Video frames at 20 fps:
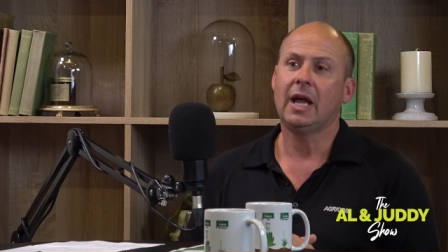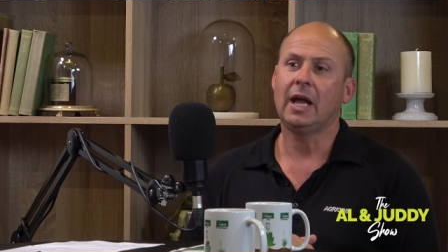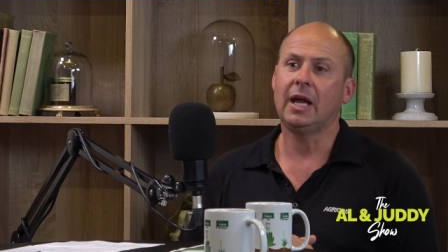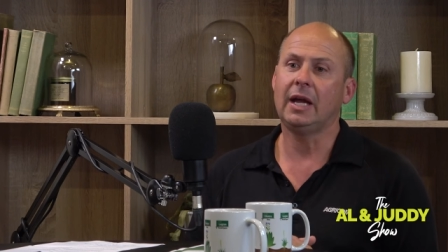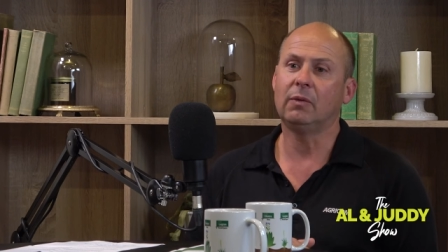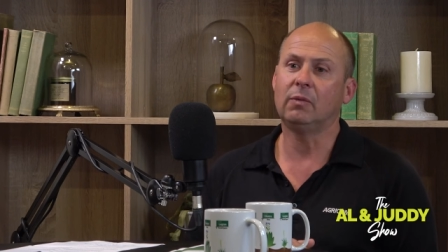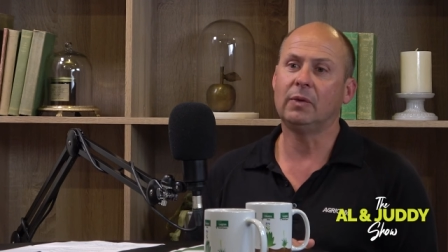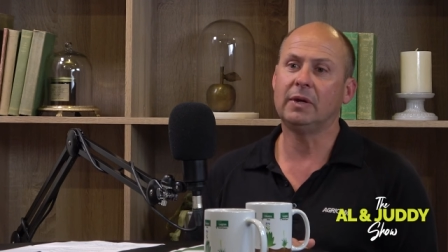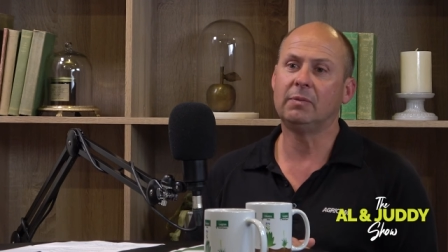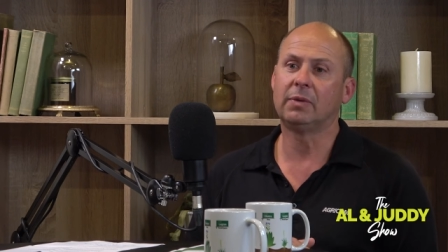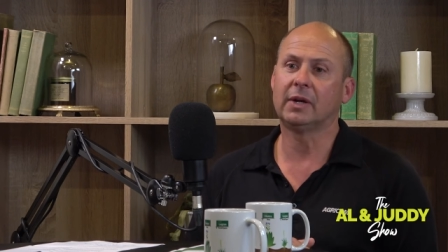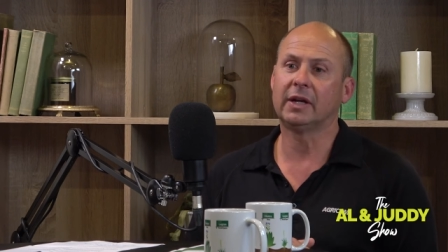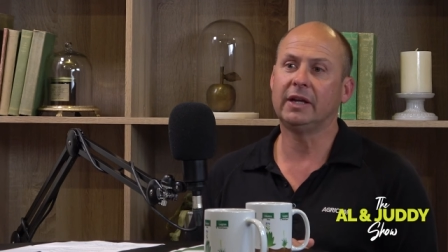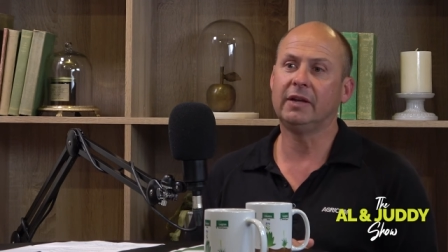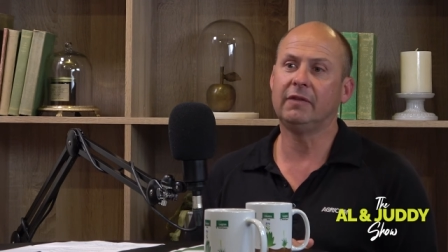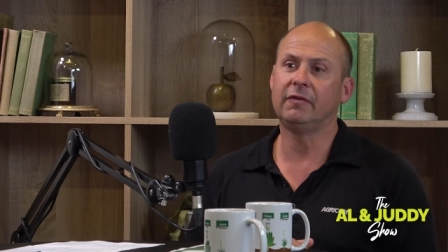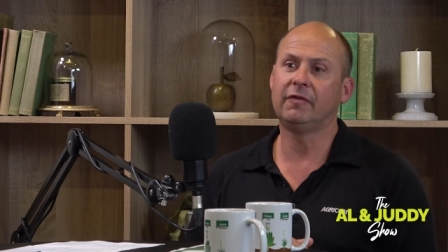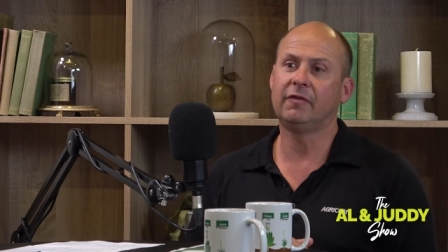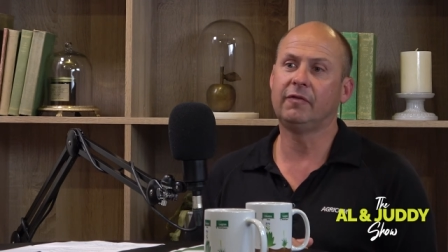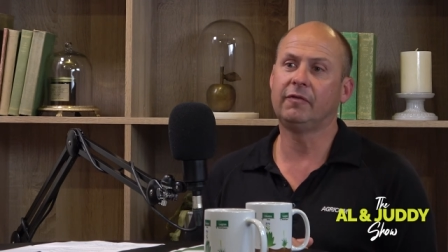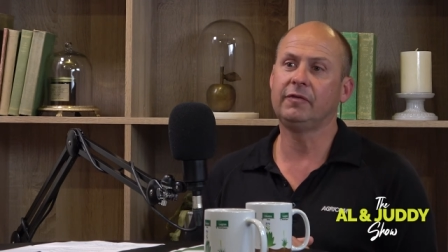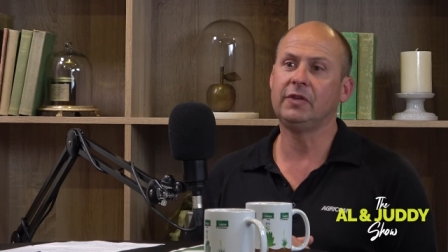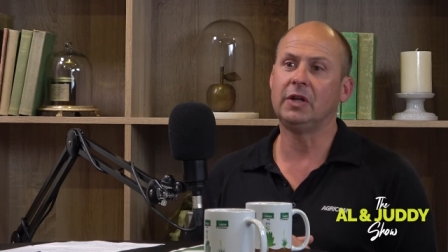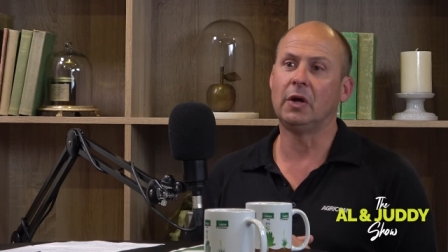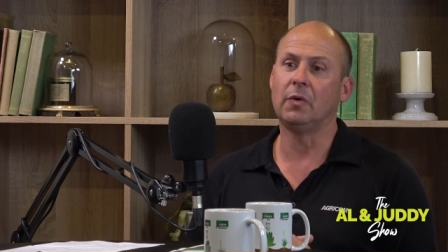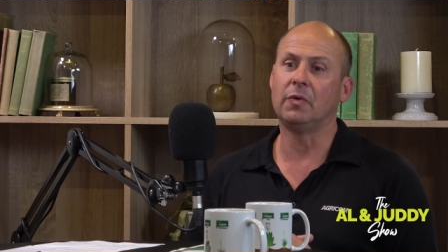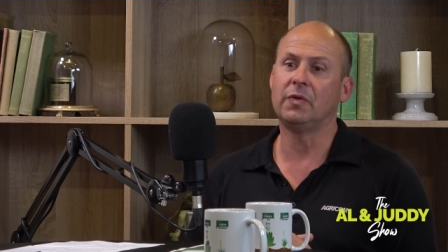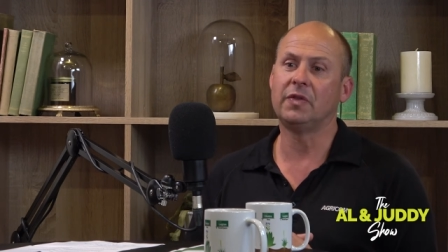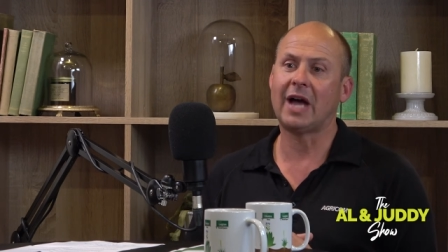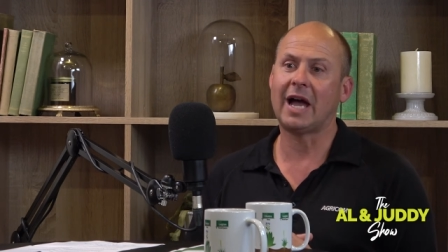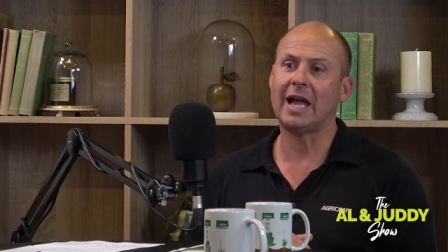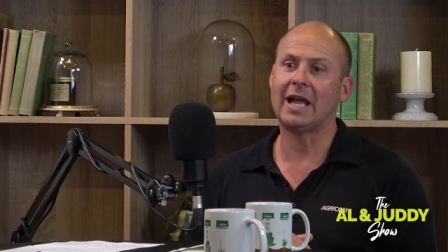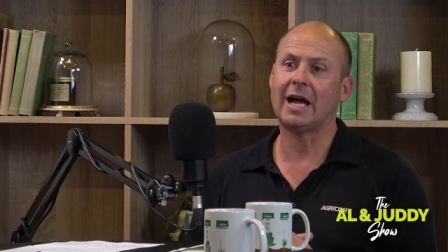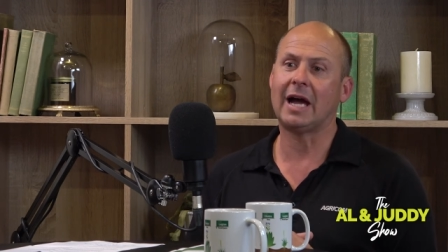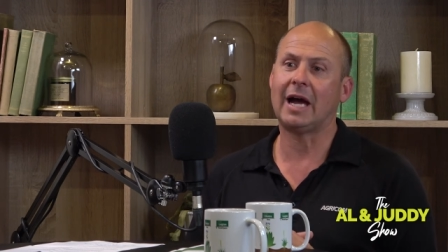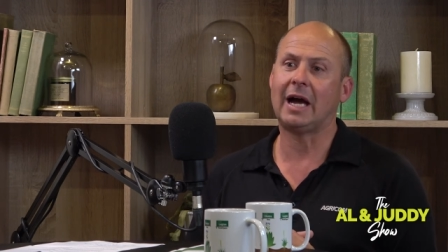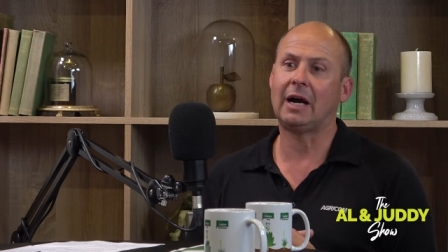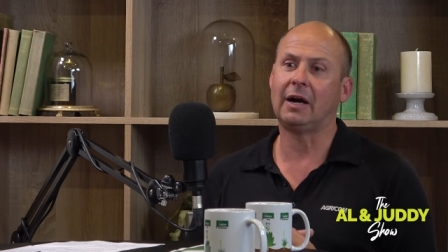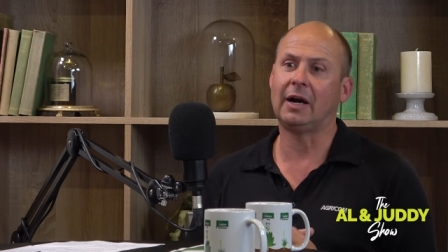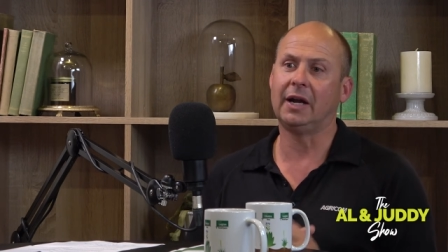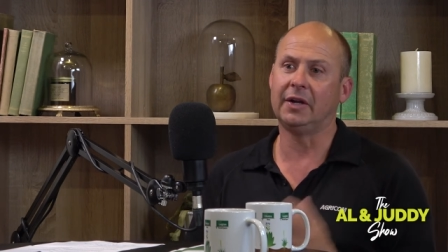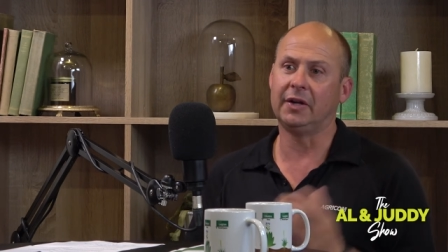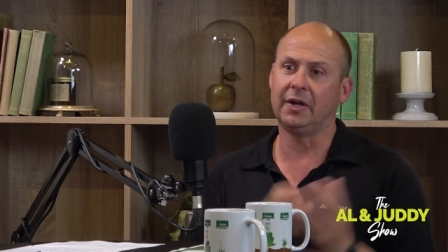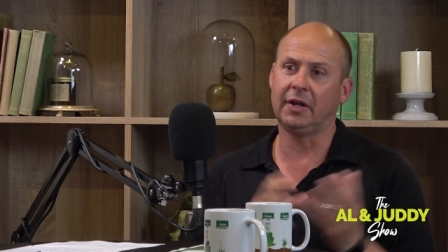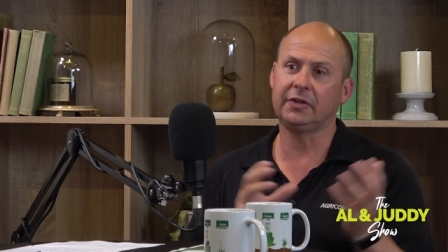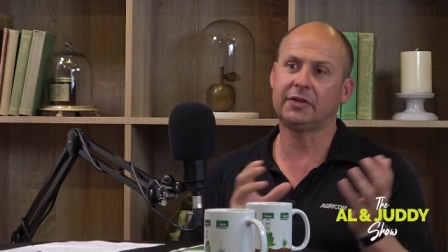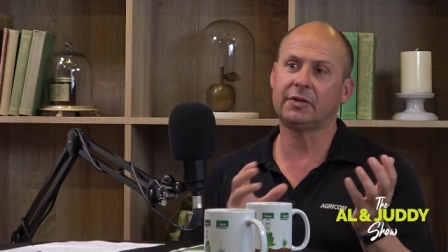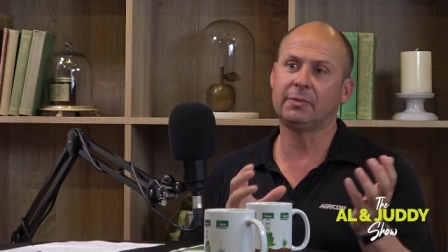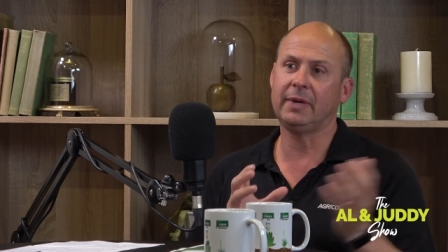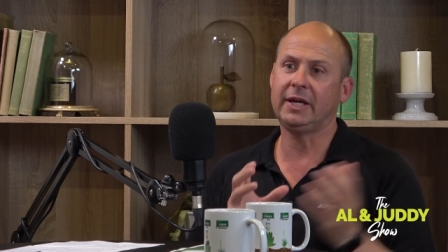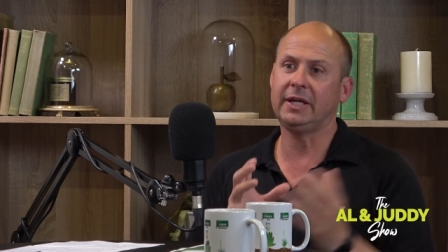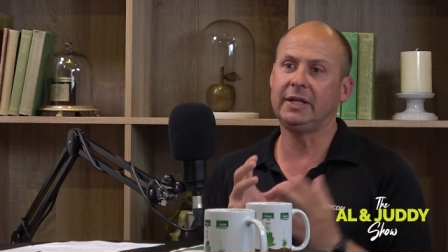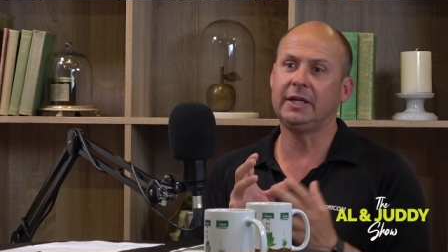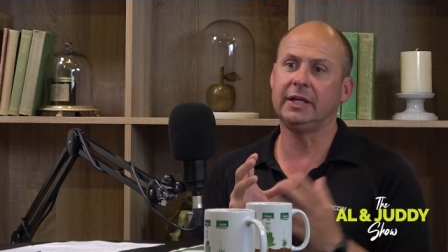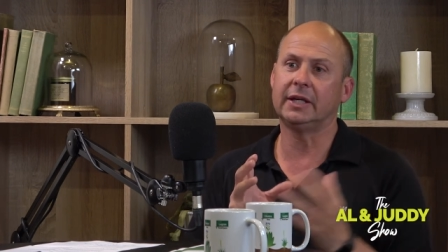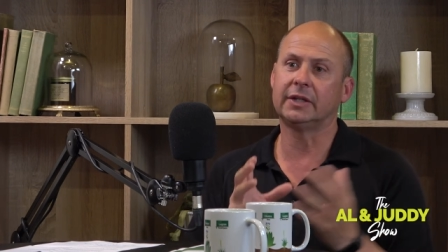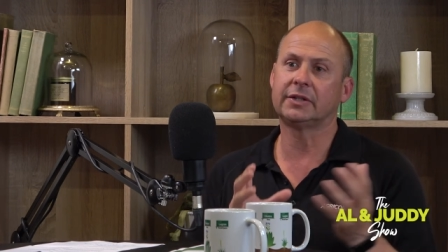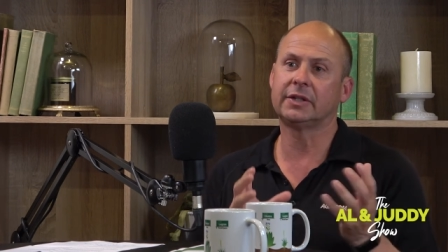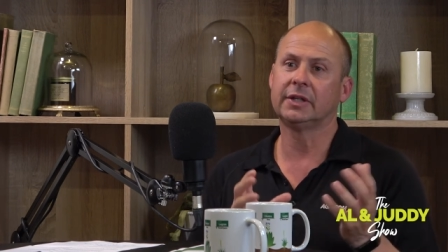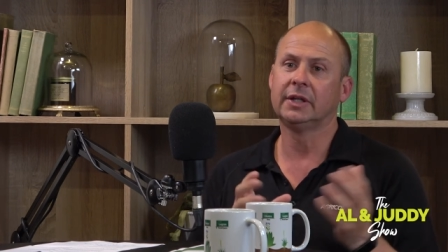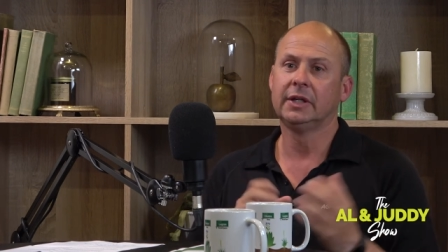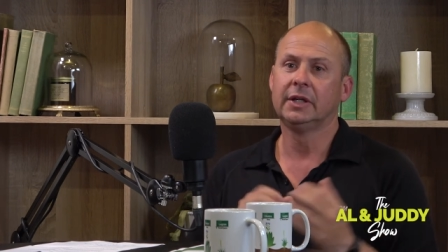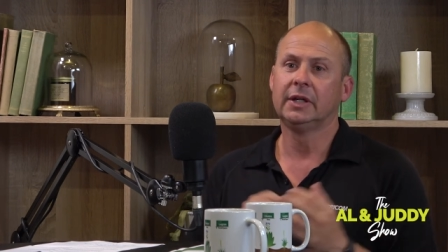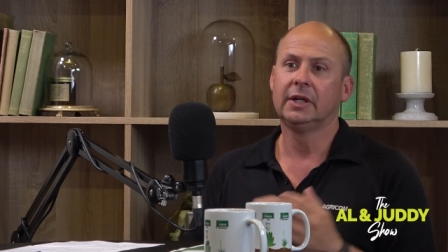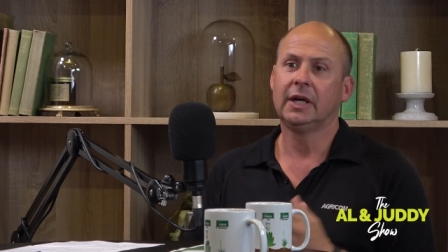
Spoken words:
And we believe, they are an intermediate